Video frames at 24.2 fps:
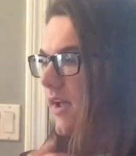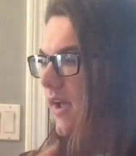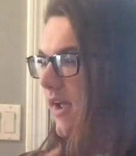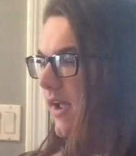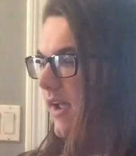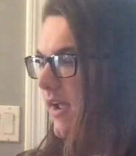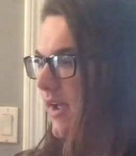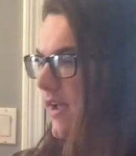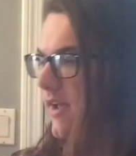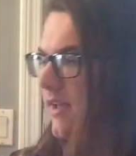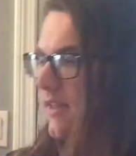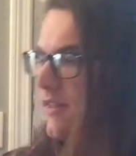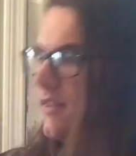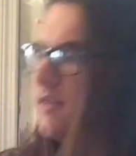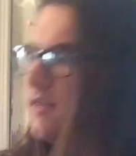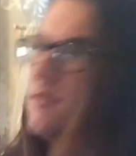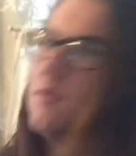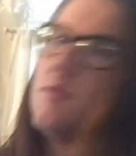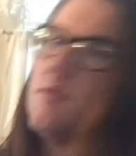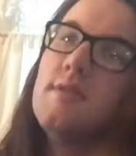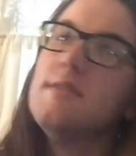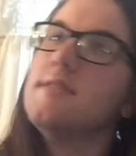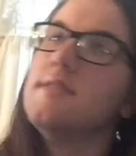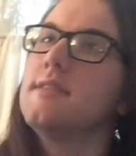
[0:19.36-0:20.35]
And
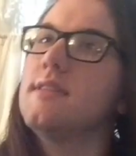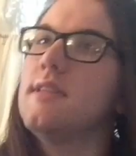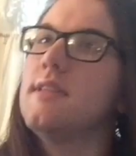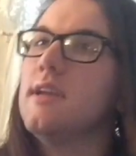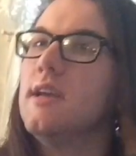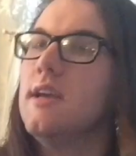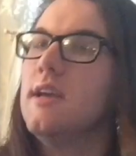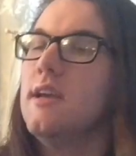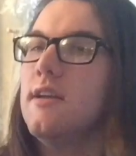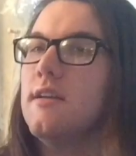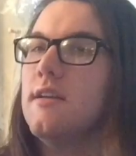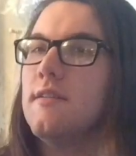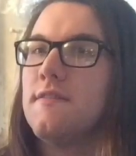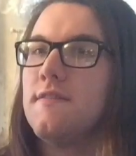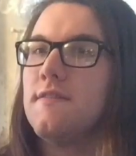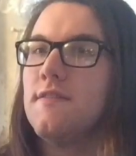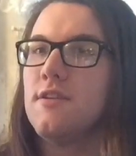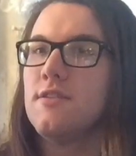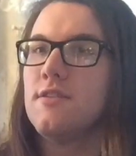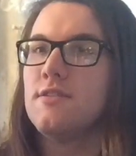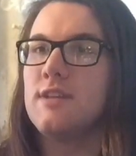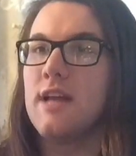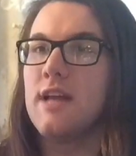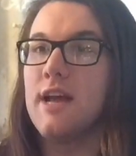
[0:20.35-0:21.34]
this was the
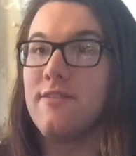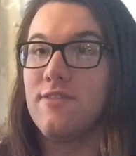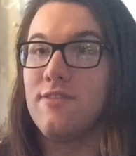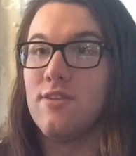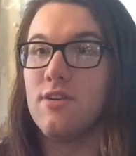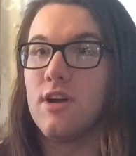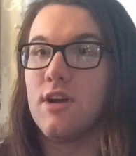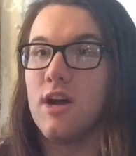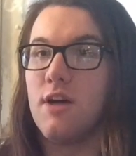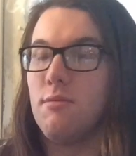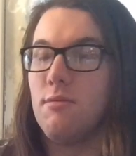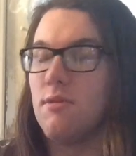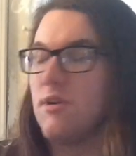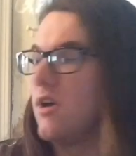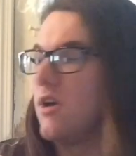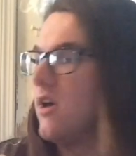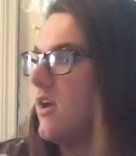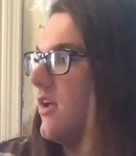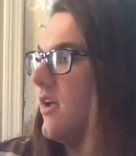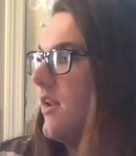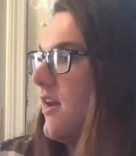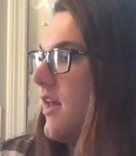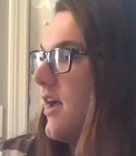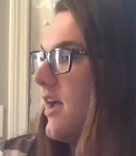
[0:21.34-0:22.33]
first ever Comic
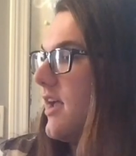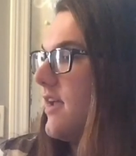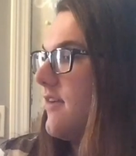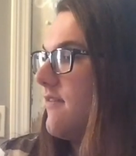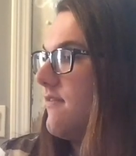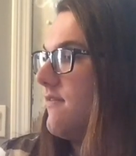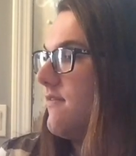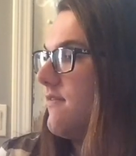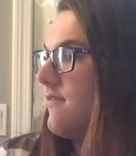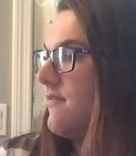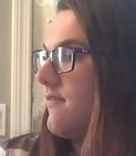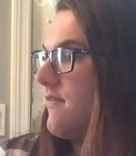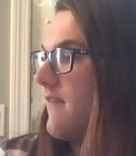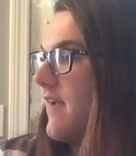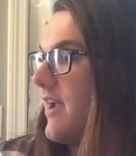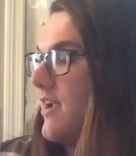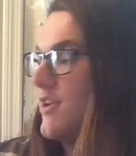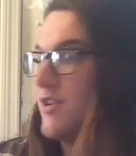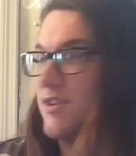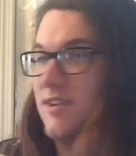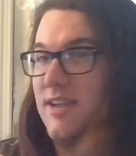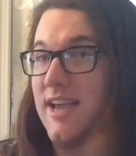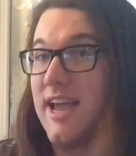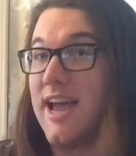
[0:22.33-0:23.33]
Con I have
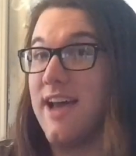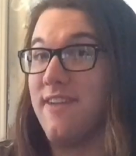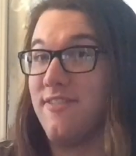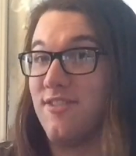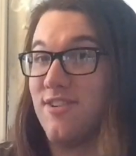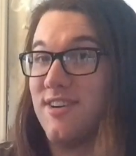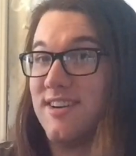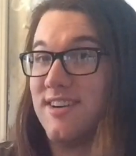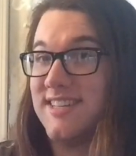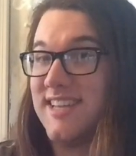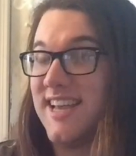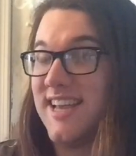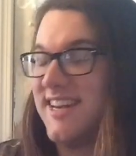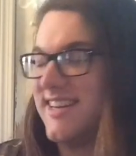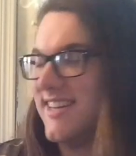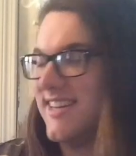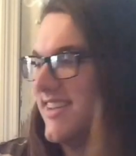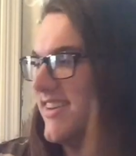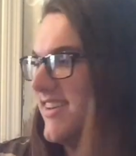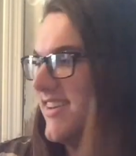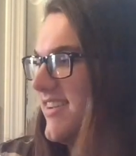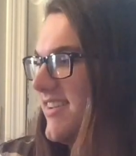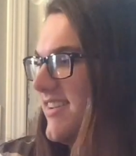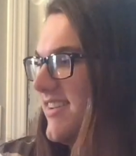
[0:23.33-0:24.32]
actually ever
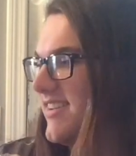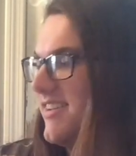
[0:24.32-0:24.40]
attended.